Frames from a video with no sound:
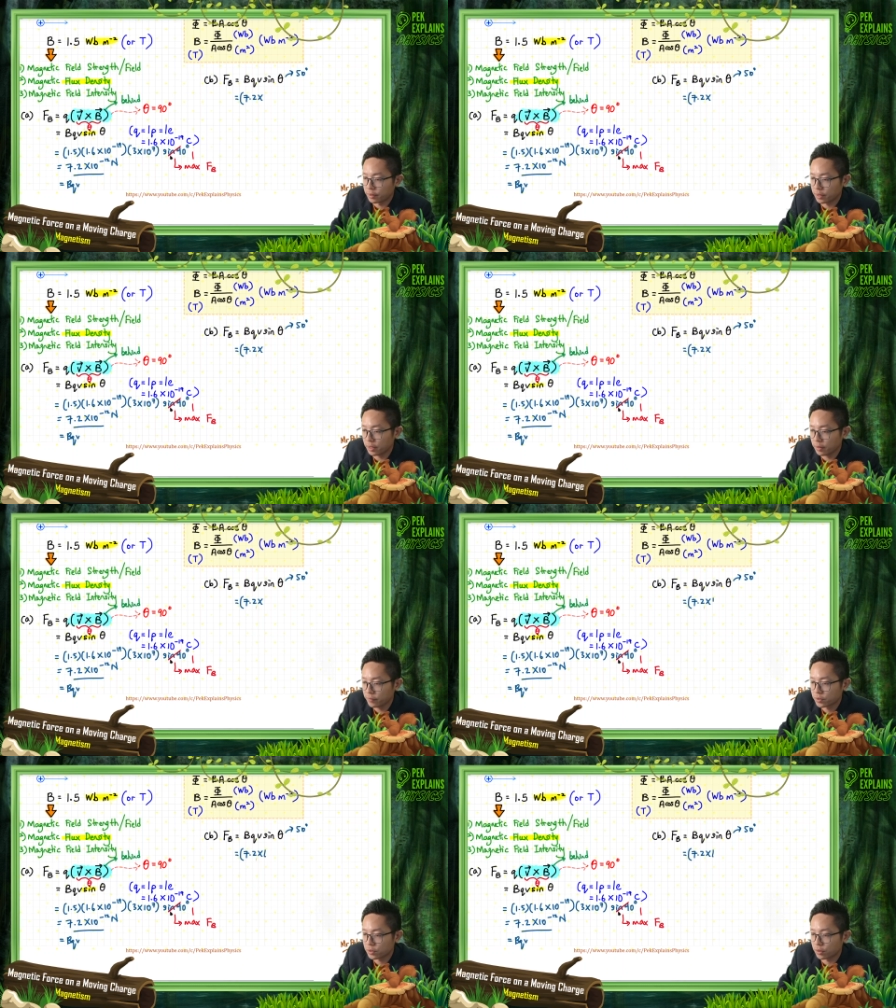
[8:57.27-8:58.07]
Okay,
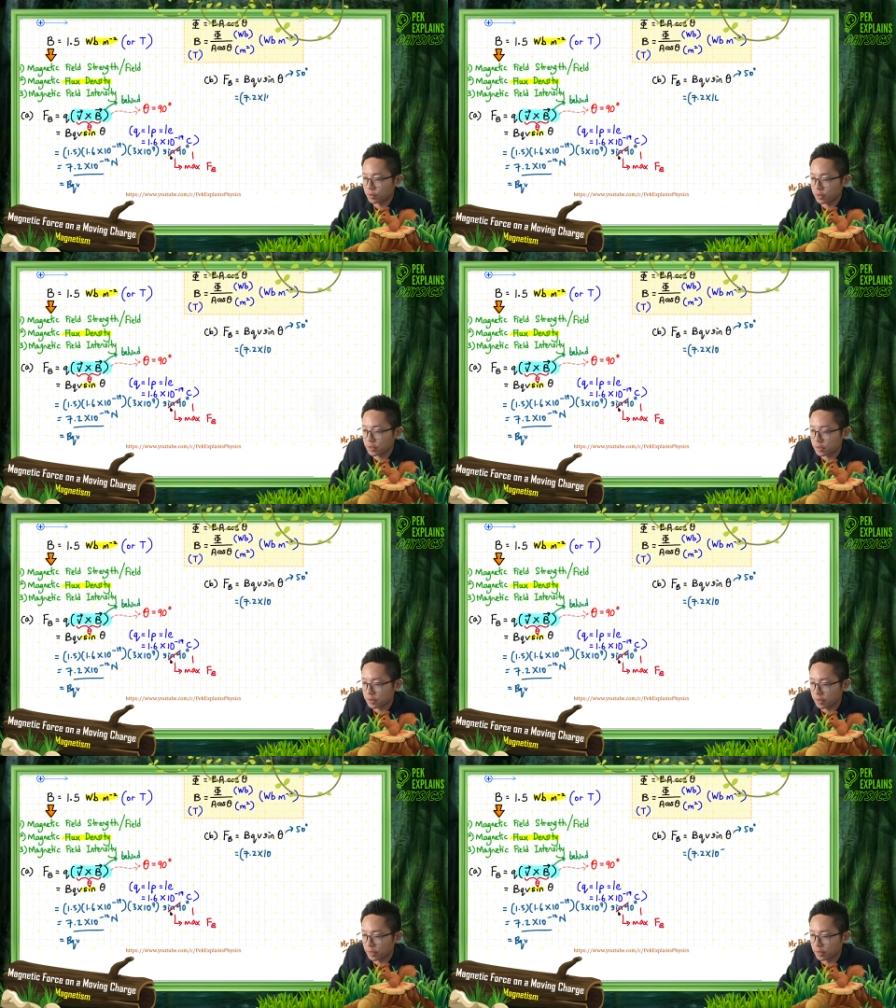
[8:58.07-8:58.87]
so this
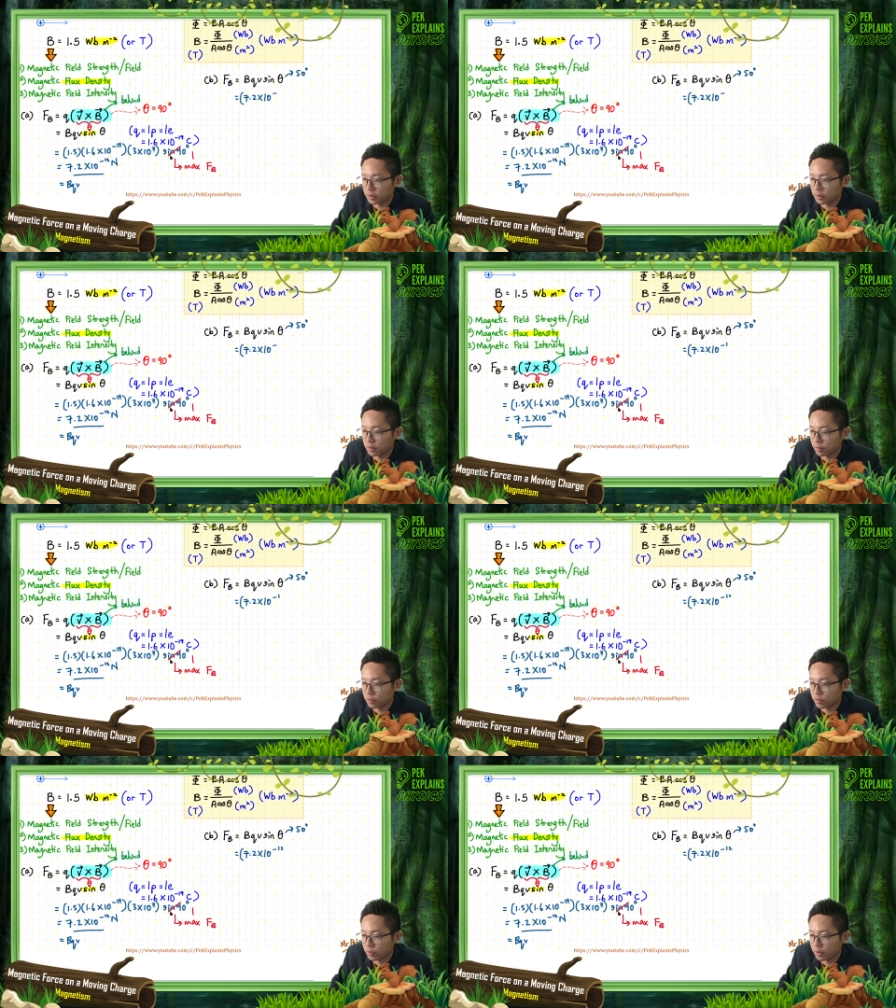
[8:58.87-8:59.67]
is negative
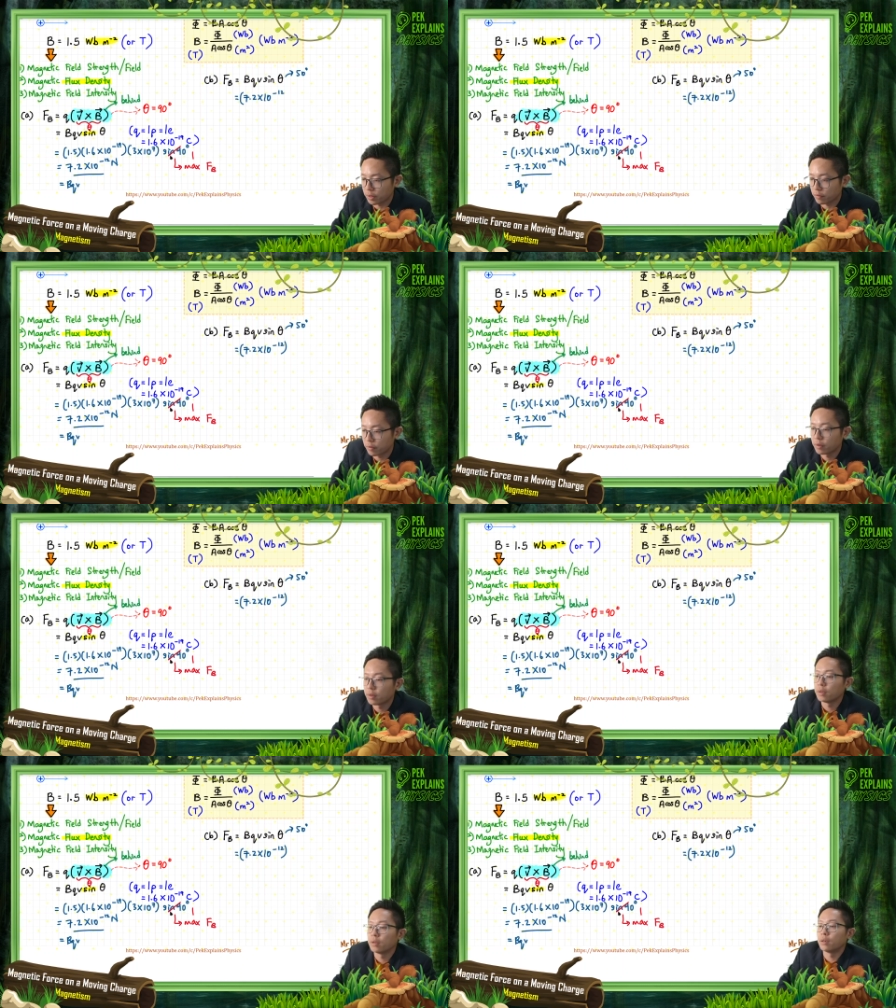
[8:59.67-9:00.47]
12.
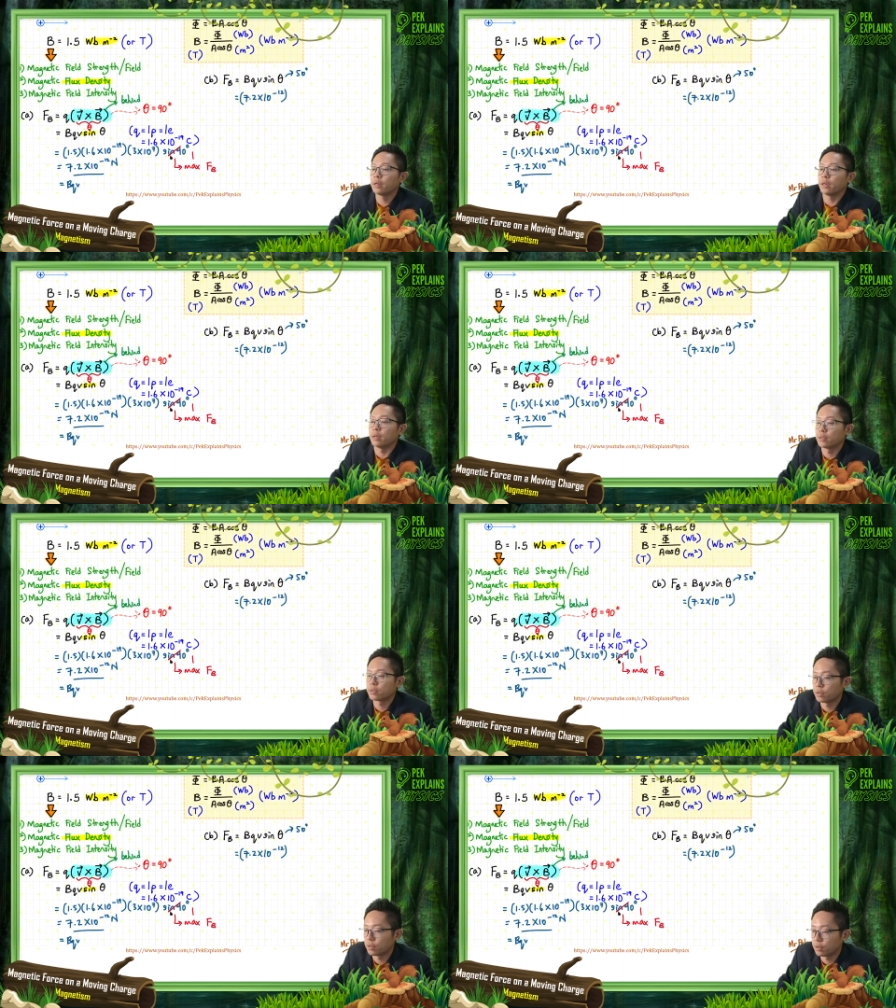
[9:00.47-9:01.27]
Okay,
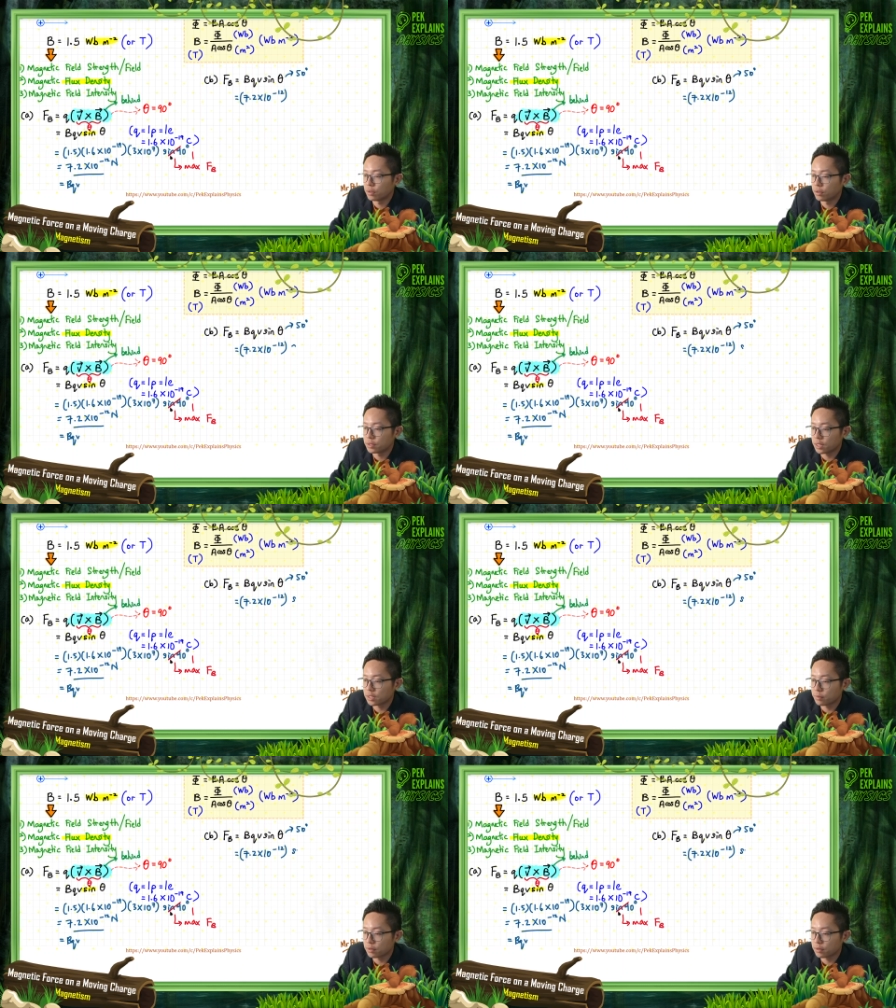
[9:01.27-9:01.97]
so just